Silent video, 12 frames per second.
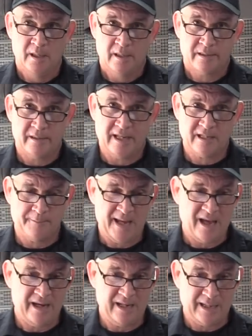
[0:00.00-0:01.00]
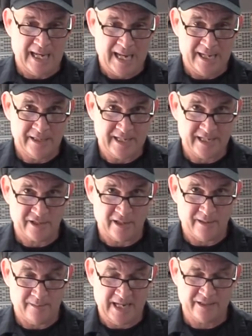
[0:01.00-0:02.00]
So that's about it, guys. That's
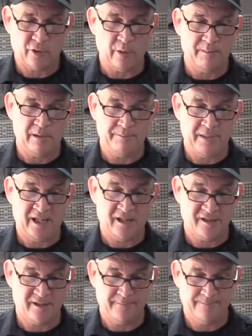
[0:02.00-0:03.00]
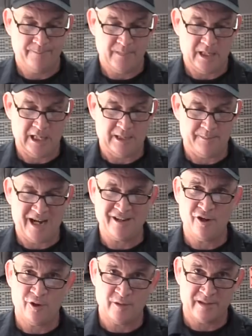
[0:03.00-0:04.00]
Gremlin bells. I
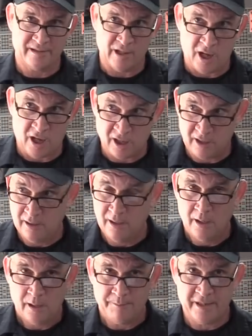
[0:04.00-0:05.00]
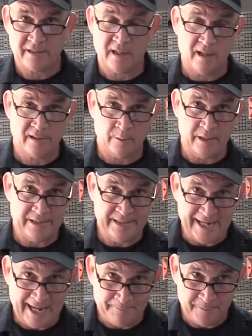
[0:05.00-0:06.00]
know it was long, but it's also in
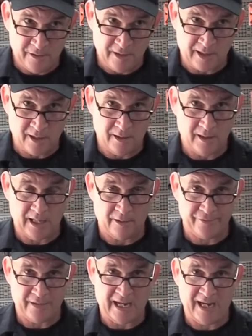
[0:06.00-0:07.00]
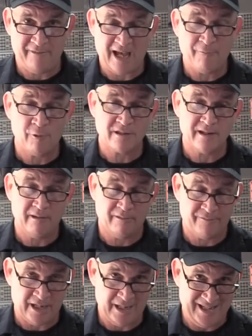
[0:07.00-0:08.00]
depth. I wasn't able
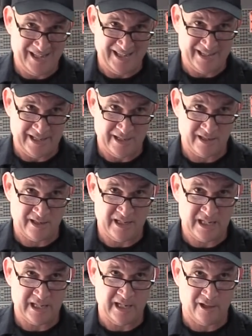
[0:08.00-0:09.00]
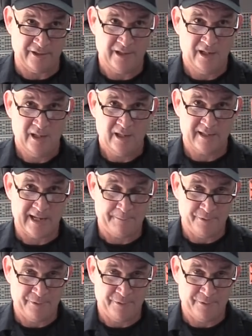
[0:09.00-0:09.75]
to find anything as detailed as I